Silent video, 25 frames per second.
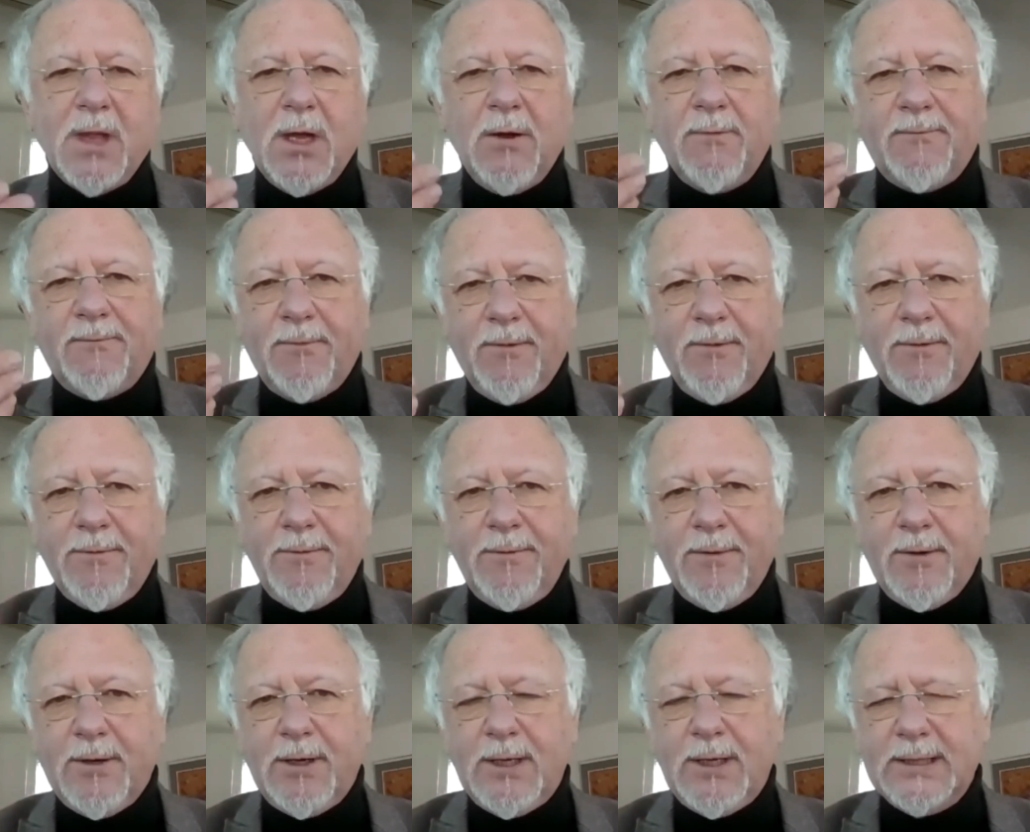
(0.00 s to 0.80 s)

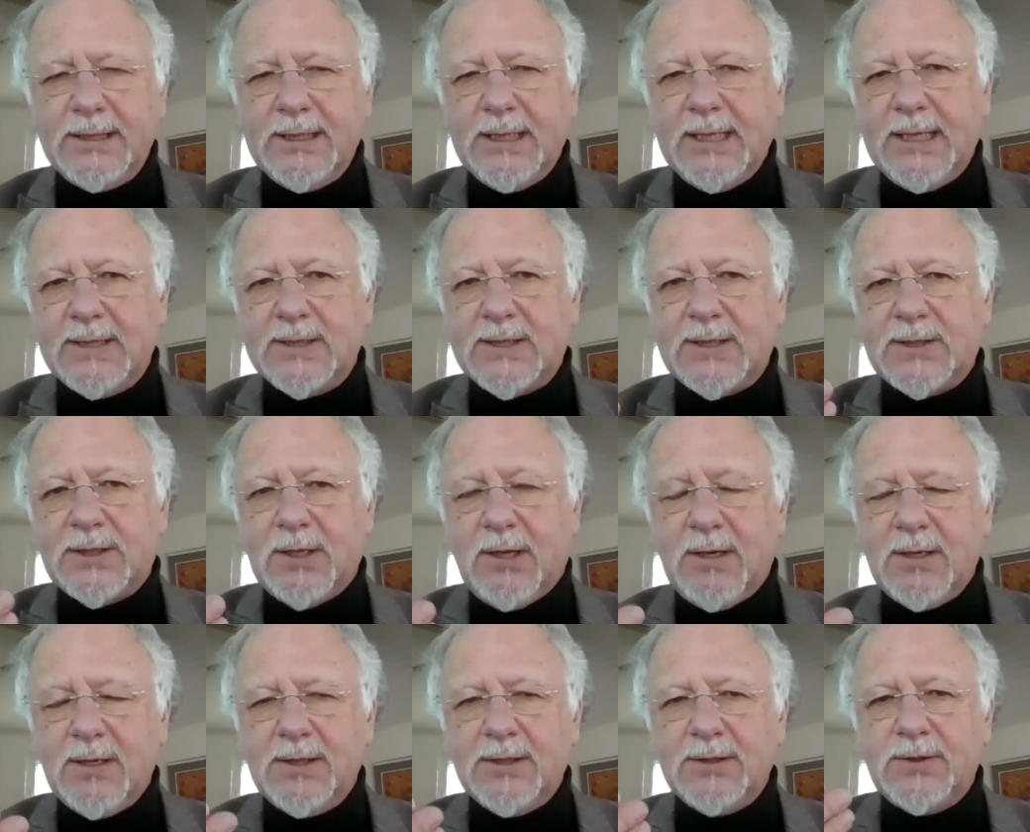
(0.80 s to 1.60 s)
further on, it
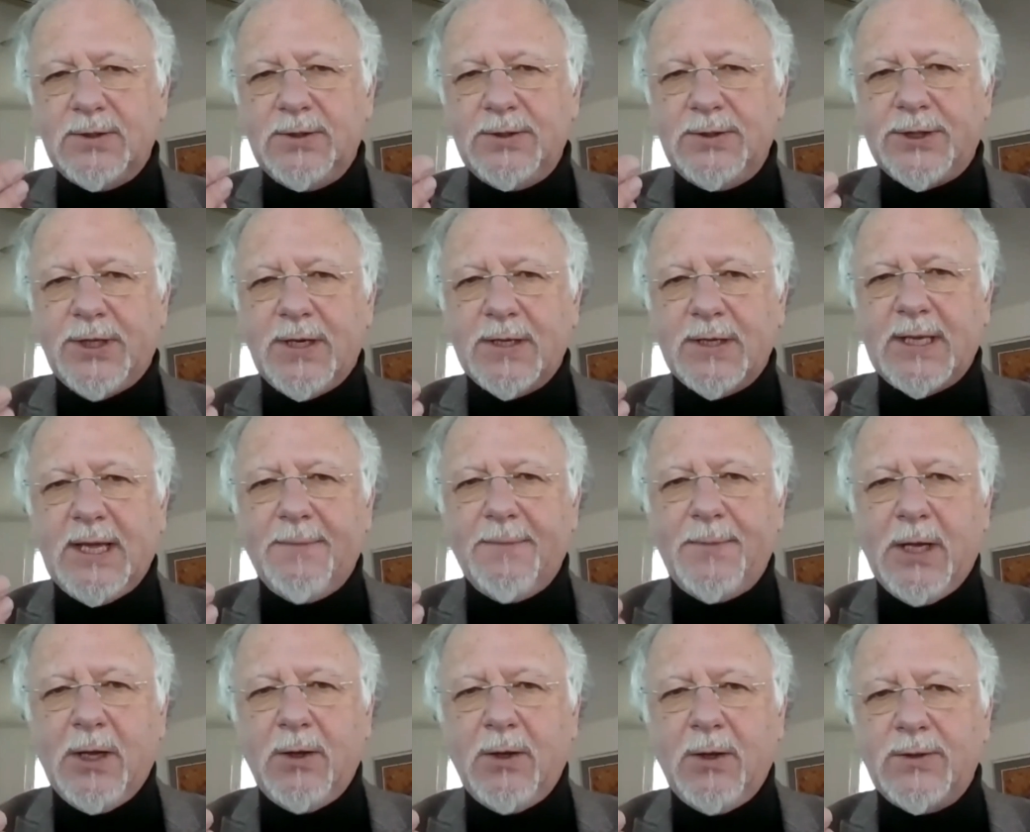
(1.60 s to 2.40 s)
started to talk
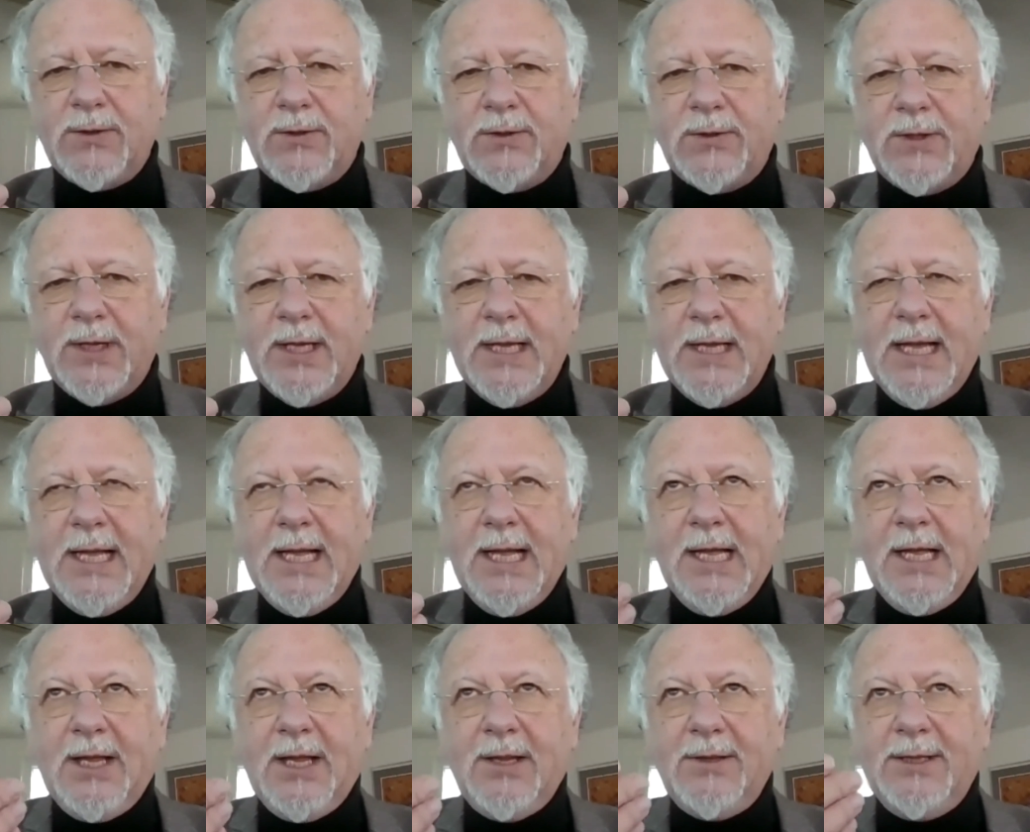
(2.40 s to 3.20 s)
about
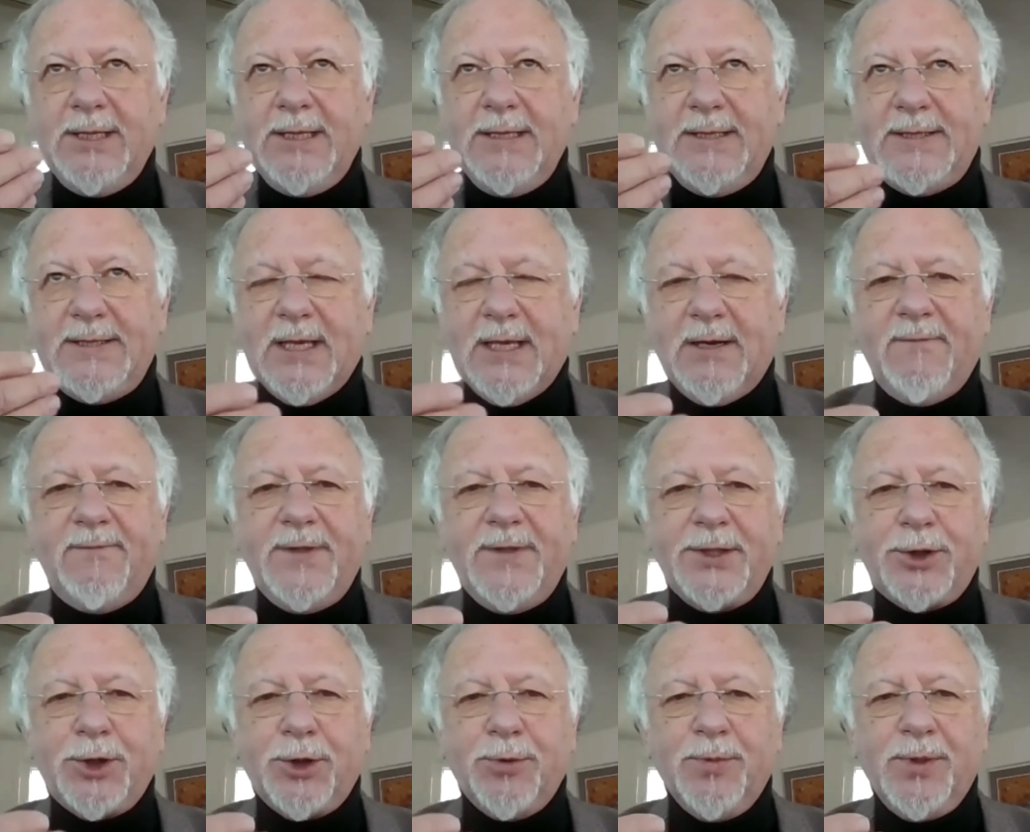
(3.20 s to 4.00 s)
the
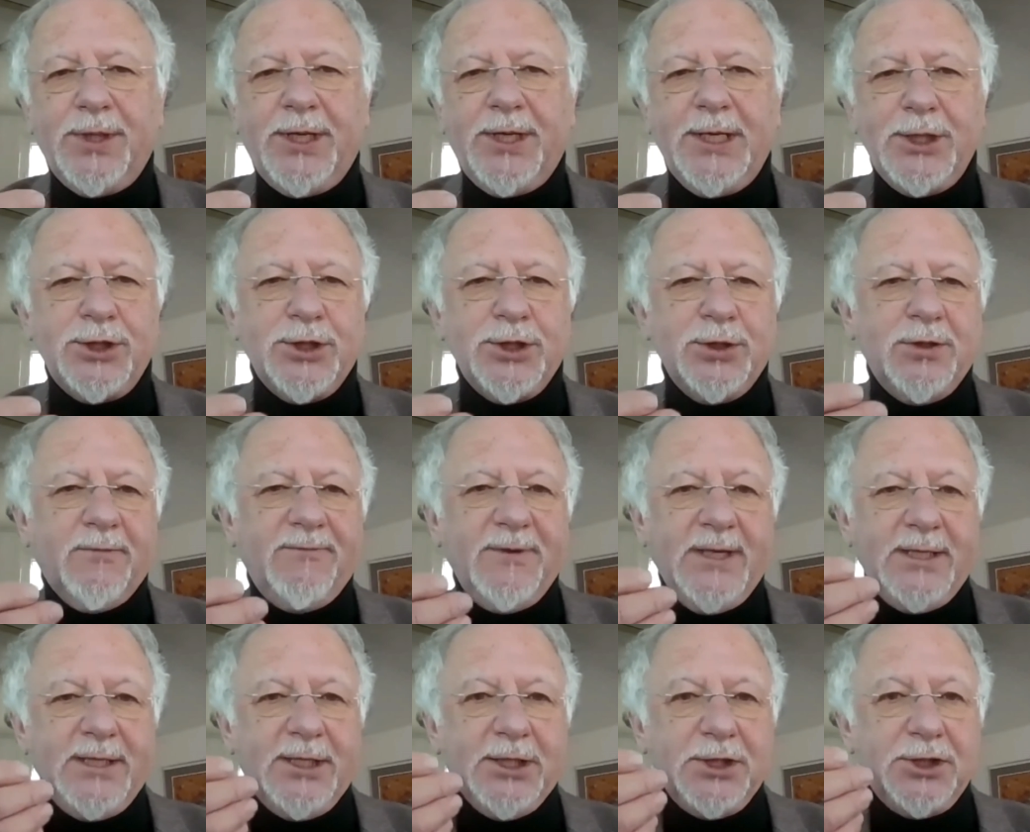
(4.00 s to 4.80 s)
self-determination
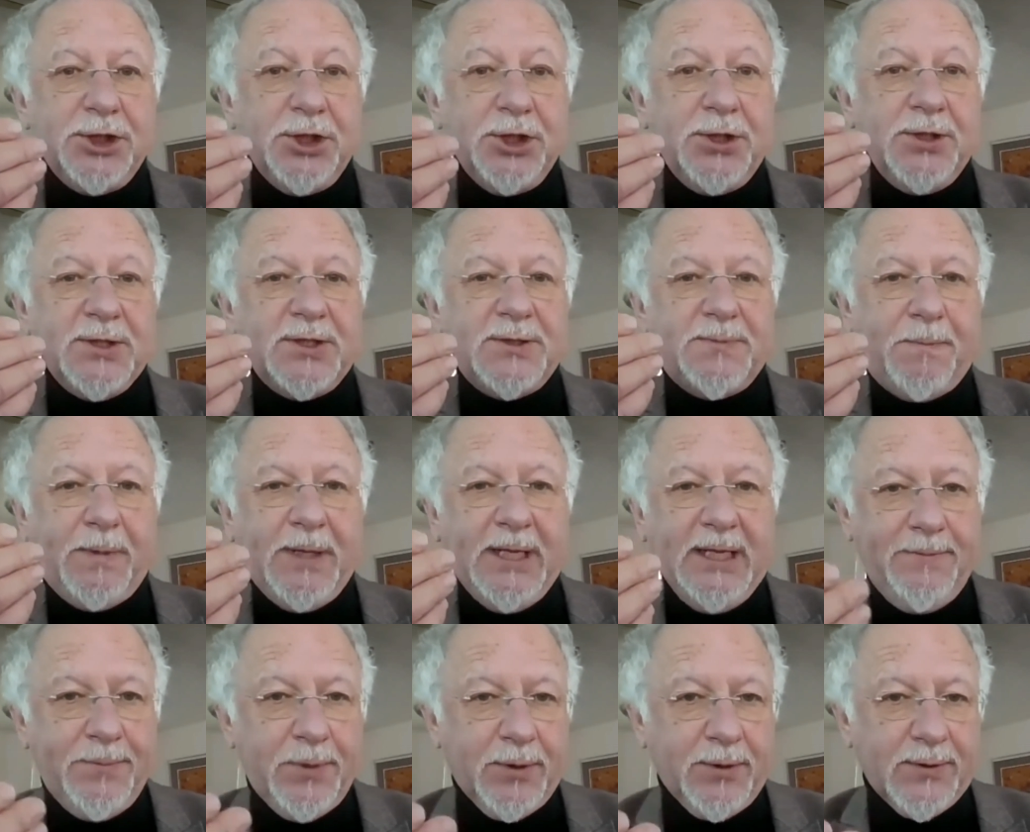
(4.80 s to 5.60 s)
of indigenous
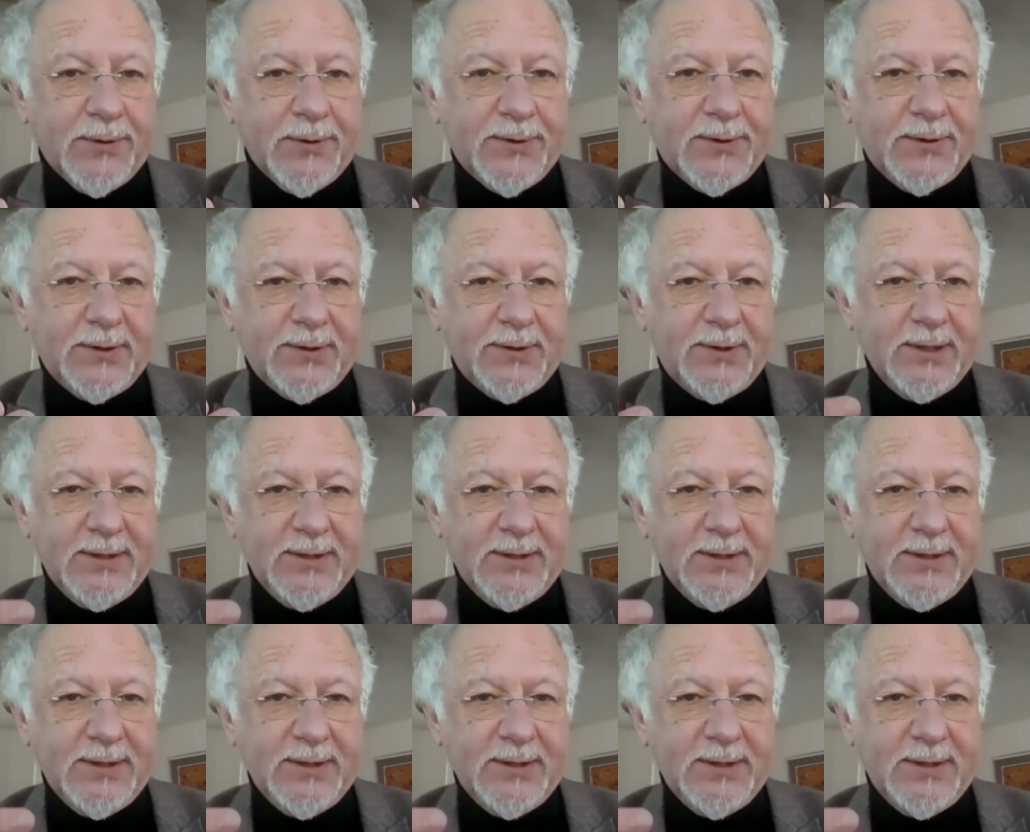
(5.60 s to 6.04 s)
peoples.